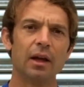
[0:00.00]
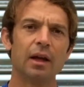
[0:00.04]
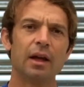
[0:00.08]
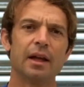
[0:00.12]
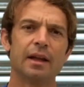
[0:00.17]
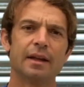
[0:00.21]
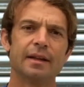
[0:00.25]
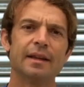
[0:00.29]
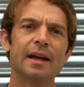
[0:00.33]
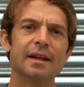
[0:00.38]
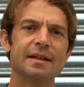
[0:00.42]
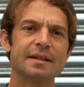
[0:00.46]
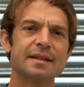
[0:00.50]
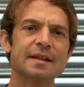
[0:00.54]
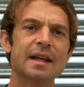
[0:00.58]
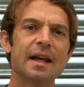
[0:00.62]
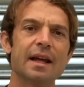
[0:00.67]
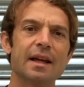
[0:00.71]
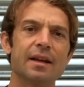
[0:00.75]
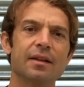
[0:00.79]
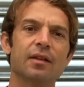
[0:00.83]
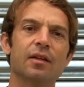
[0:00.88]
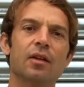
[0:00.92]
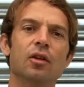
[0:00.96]
That
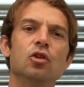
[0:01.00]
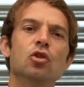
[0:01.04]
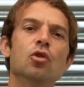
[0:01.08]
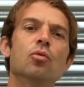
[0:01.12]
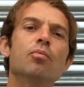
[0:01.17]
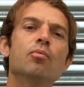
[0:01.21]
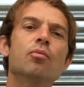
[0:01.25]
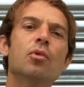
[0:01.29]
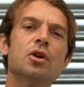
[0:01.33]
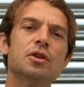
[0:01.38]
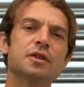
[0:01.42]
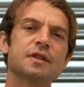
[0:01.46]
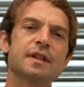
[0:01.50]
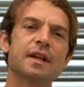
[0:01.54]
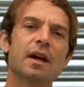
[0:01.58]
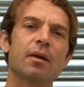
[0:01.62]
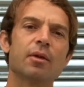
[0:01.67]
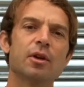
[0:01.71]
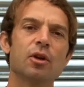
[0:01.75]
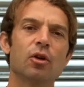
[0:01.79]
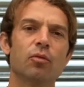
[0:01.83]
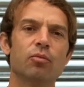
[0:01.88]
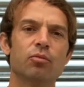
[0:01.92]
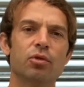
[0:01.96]
said, you must carry
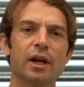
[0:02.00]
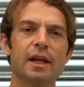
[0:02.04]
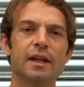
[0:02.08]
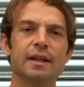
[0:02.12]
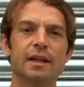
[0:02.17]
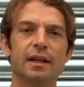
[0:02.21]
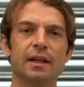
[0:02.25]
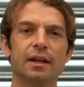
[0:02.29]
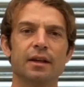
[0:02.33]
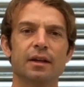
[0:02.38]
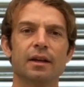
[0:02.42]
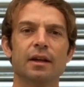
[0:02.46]
on braking